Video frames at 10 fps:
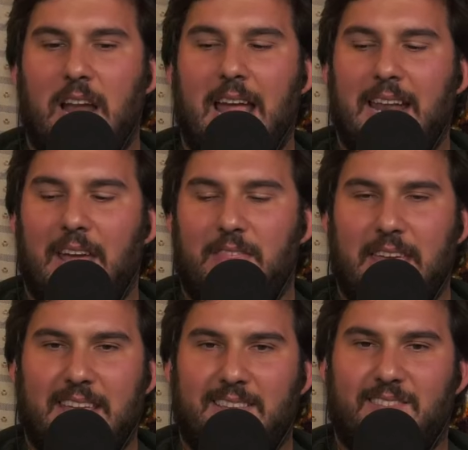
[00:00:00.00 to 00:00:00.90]
and I
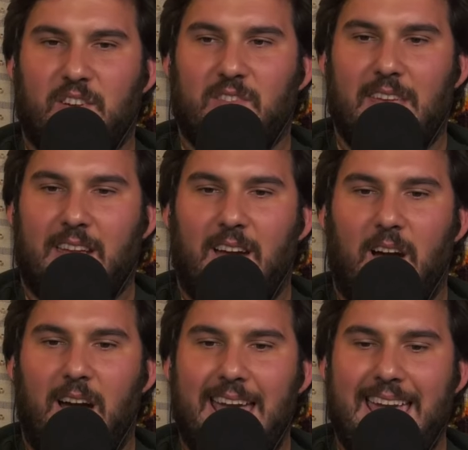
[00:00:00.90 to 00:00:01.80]
think it's just
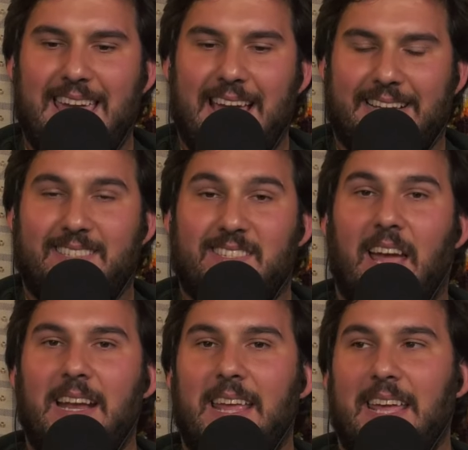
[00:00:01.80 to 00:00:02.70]
a
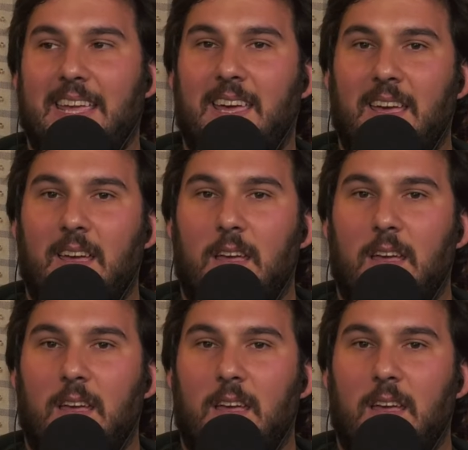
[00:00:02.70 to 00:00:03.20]
exciting